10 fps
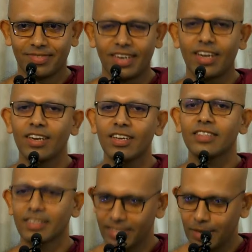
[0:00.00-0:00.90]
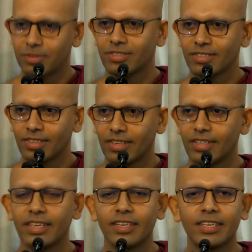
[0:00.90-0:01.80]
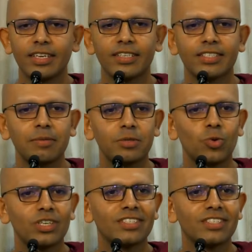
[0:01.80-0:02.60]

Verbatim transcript: And Arahant accepts. There he accepts what